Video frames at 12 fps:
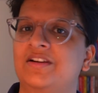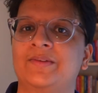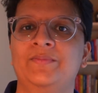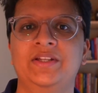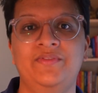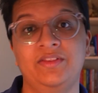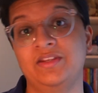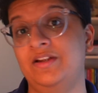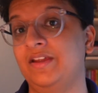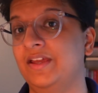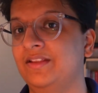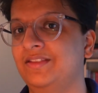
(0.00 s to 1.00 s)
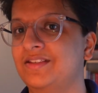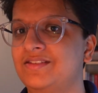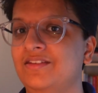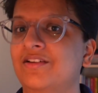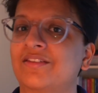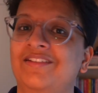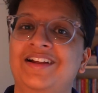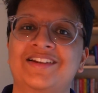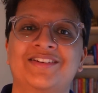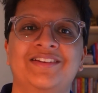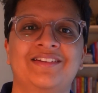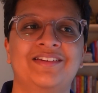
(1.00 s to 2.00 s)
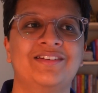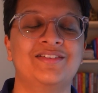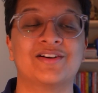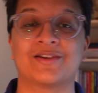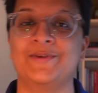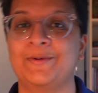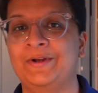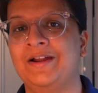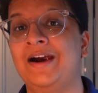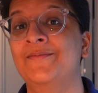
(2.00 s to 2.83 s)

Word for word: and I'm living there again this year, so that should talk a bit about